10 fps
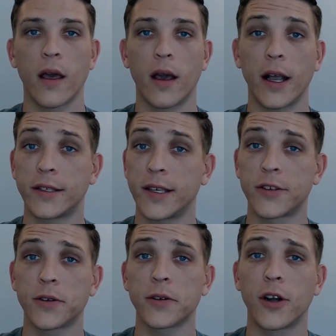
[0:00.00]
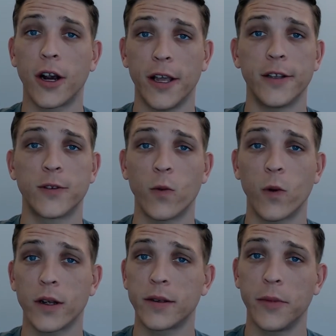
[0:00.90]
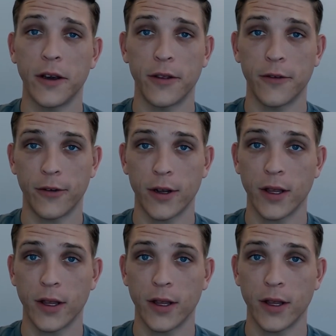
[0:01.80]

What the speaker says: Ancestral Guardians want to be on the front